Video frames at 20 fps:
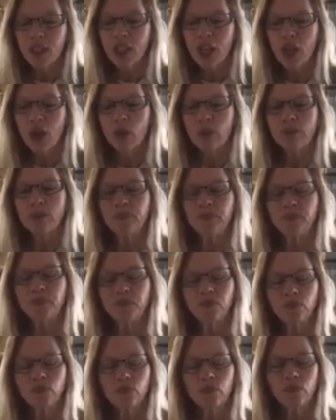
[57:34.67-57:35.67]
you know,
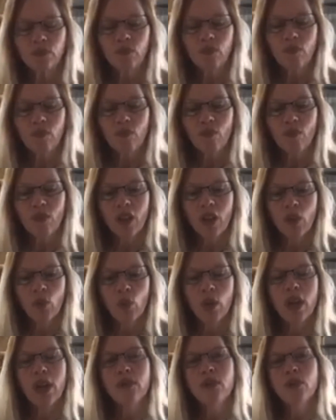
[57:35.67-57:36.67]

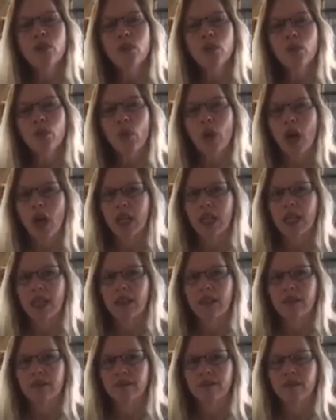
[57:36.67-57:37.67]
whatever we're walking,
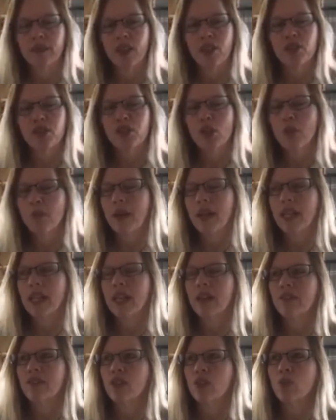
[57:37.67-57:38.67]
there's so
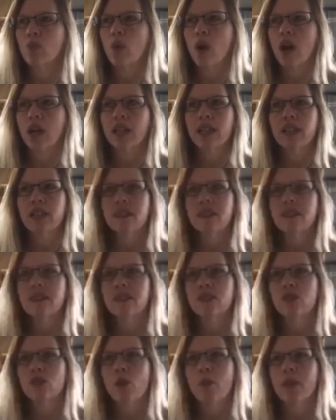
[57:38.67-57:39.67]
many of you walking
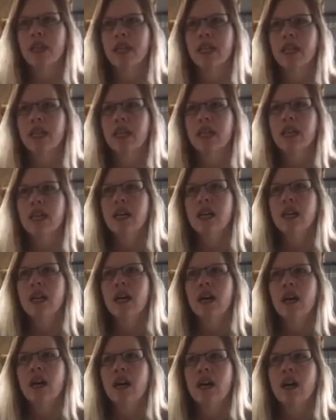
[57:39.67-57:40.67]
so many
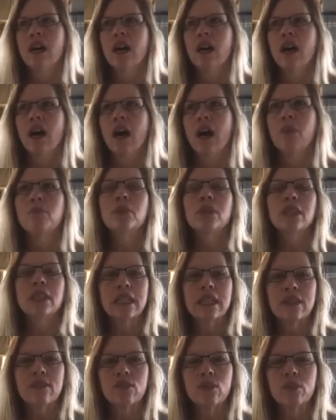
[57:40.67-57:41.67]

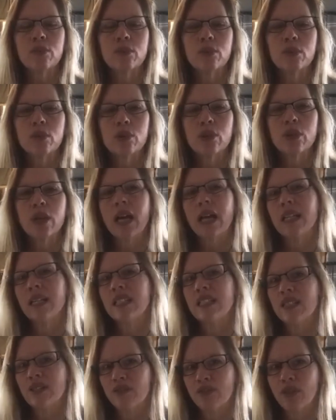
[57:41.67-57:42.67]
unbelievable
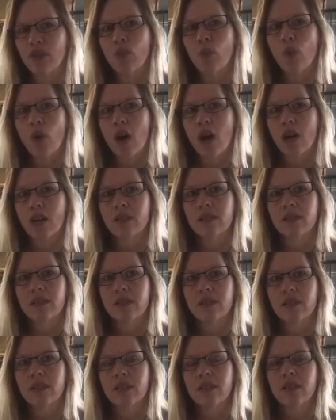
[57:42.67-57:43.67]
and different
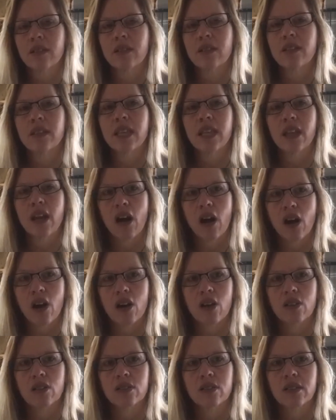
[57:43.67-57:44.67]
walks than
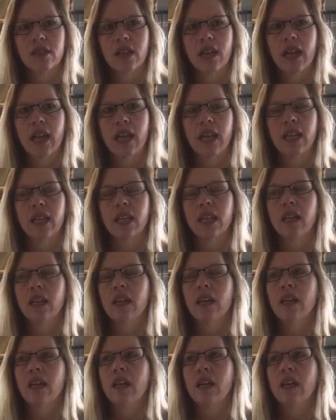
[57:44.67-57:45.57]
ours, and